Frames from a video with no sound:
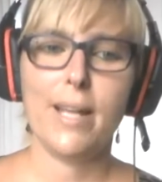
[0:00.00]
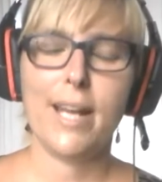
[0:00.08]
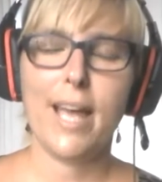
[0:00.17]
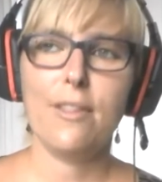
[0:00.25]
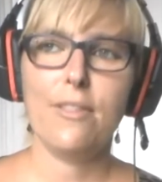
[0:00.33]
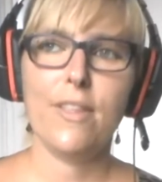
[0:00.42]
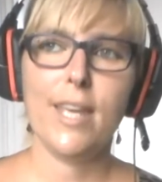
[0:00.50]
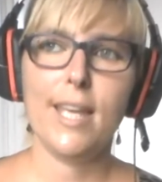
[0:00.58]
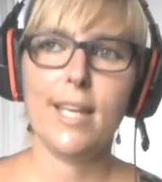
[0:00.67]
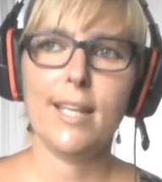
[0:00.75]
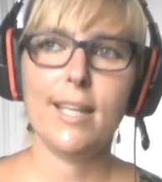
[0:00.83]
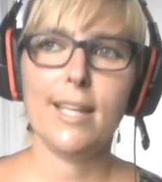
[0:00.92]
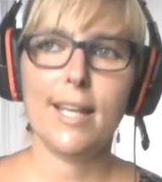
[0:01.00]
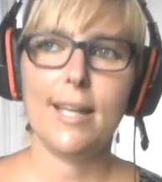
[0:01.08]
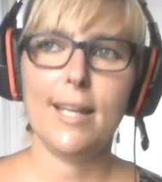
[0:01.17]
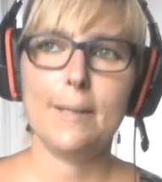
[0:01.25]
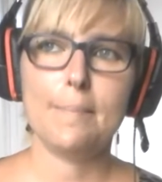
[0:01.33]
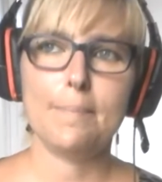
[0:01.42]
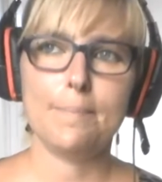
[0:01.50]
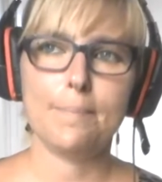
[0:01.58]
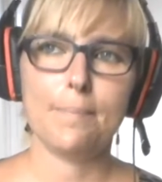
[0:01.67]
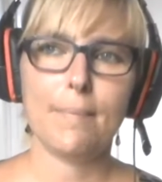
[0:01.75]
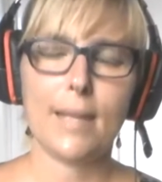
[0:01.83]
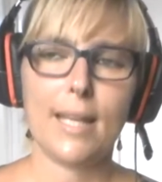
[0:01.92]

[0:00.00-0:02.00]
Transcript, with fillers: but I think um,